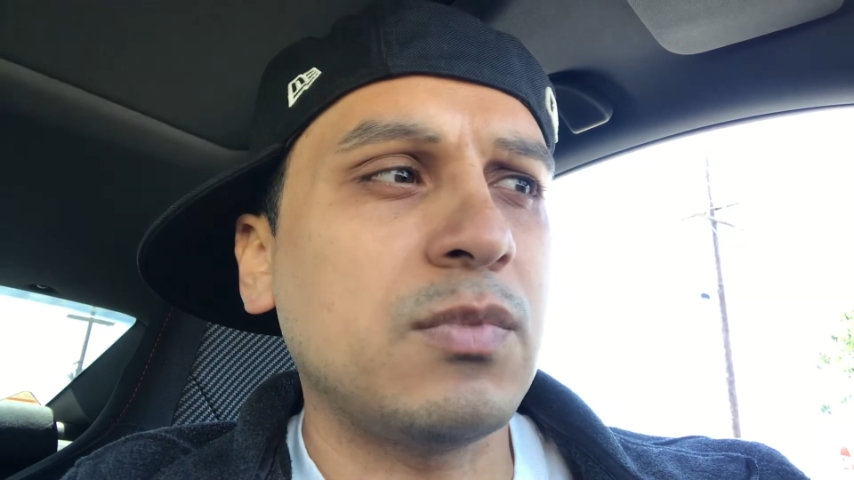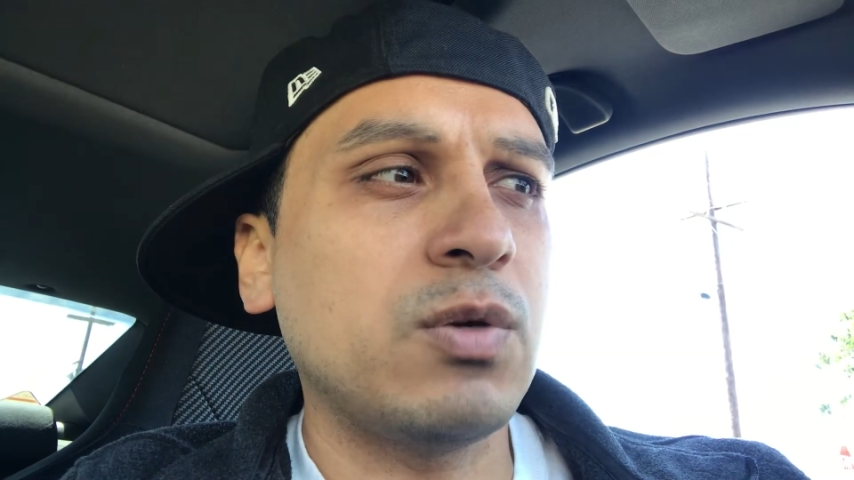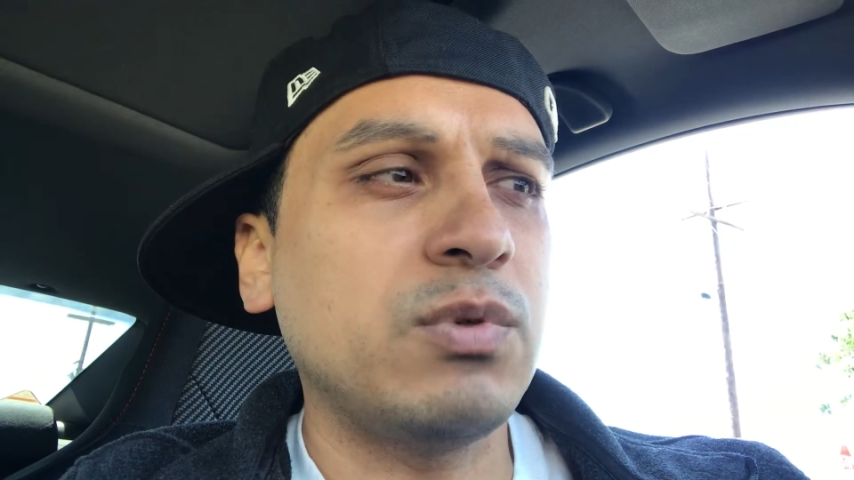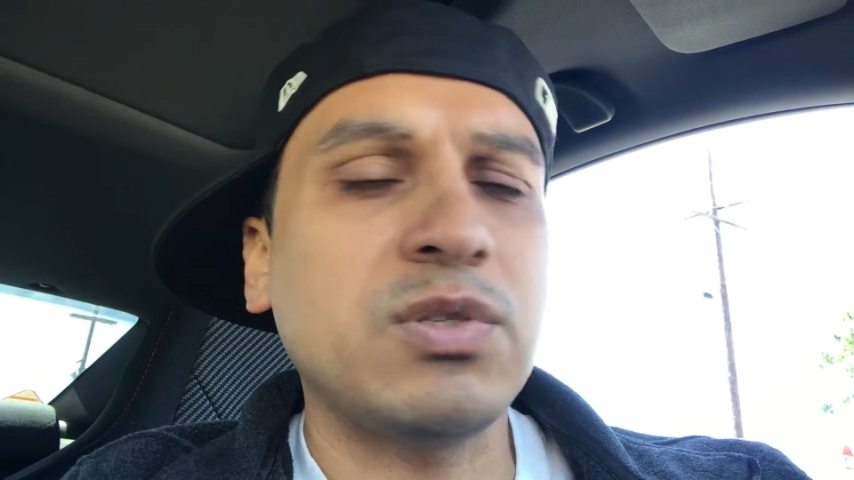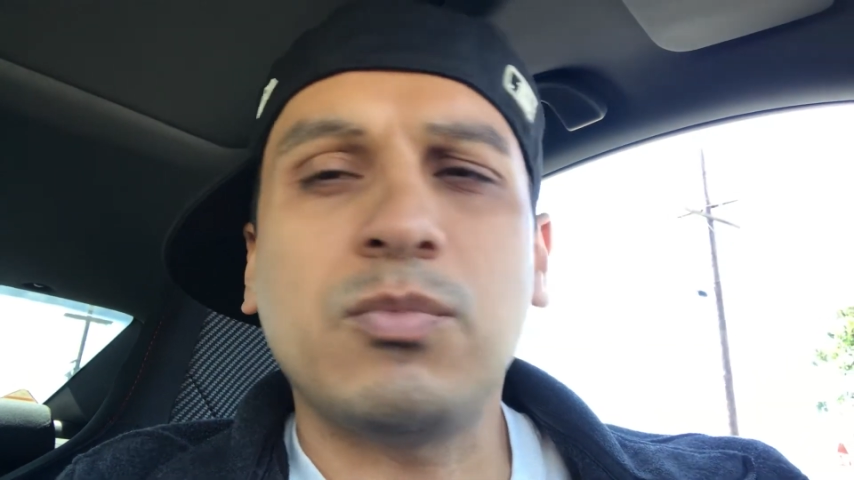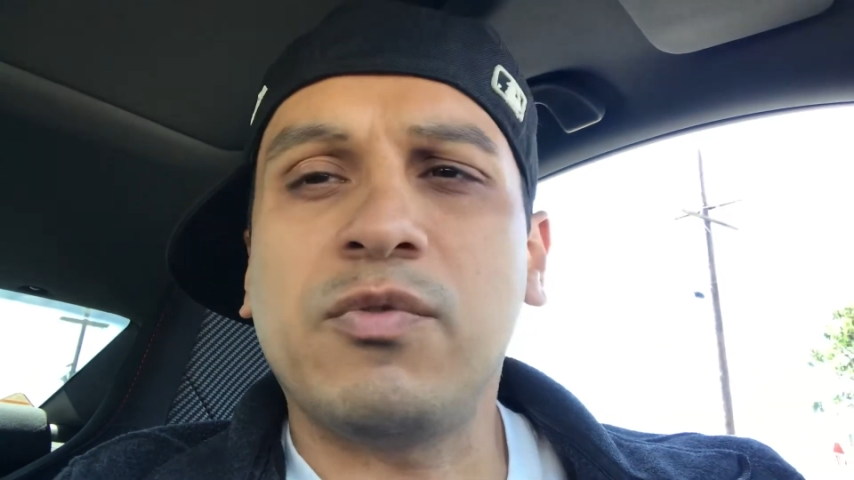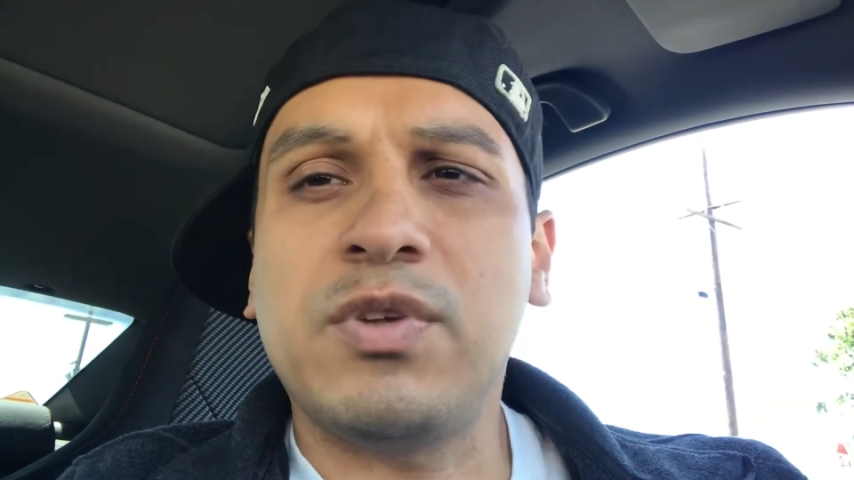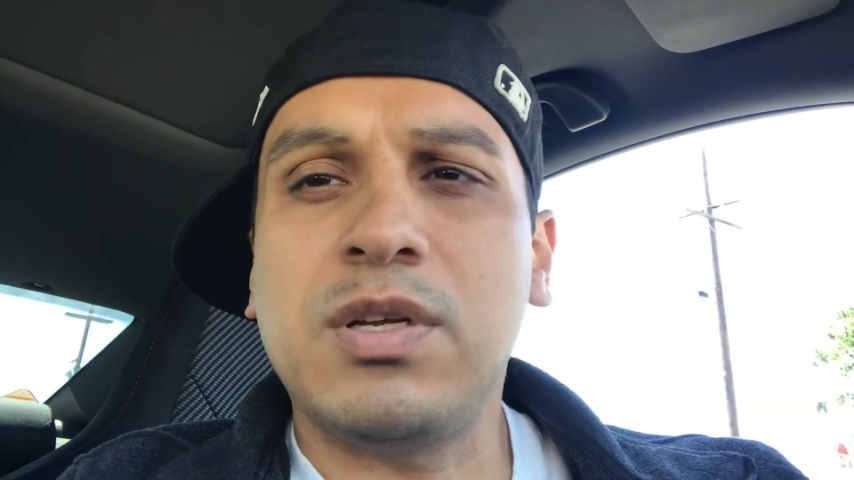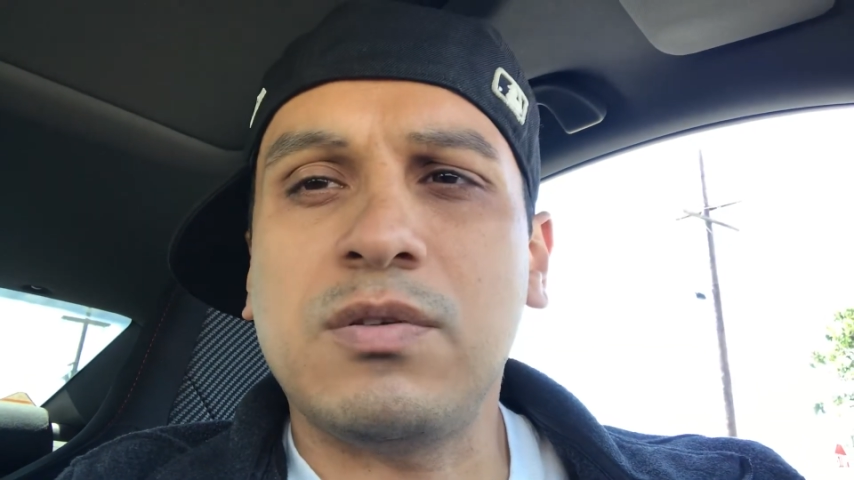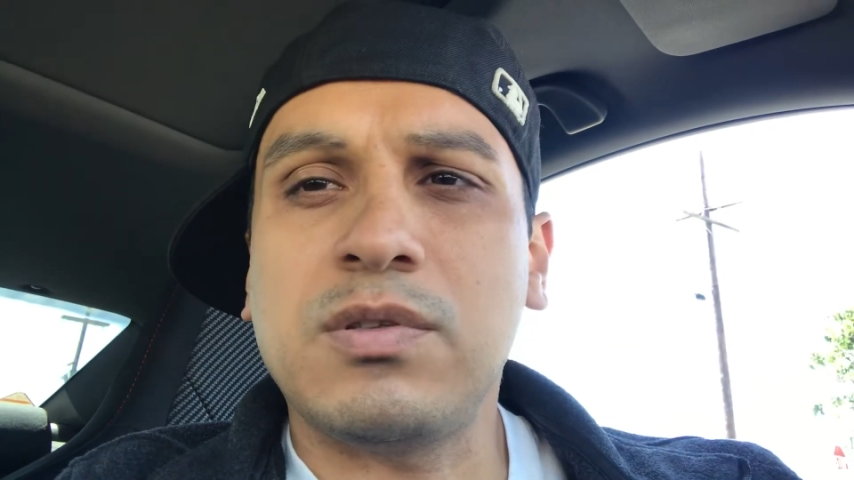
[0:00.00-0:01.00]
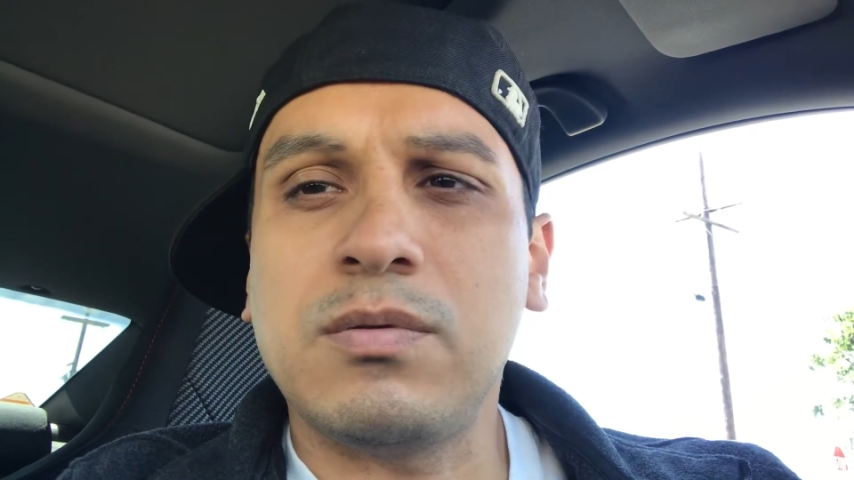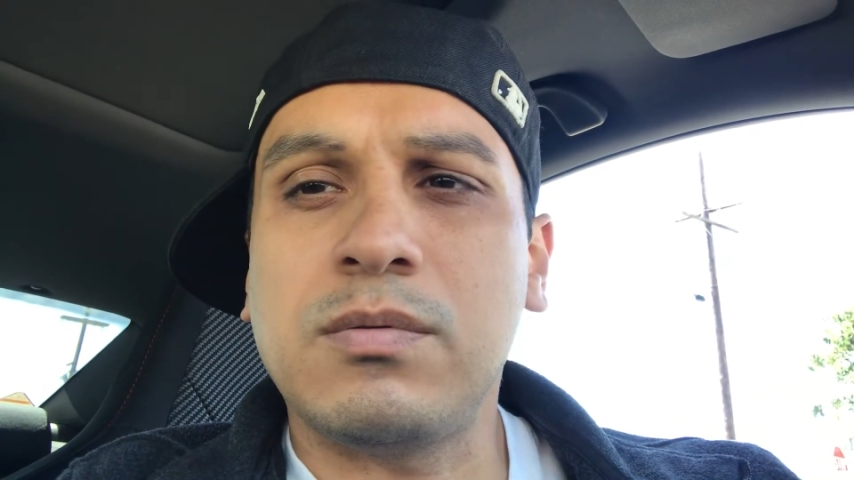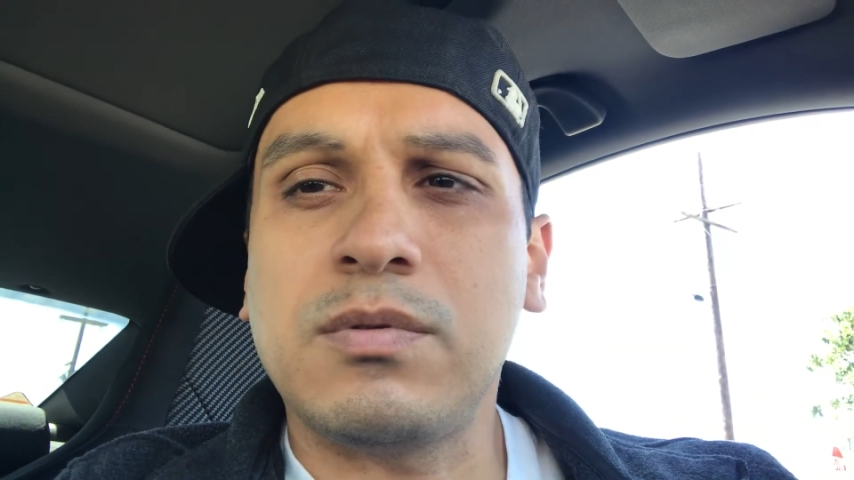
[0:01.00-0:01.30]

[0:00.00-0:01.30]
with some more videos soon.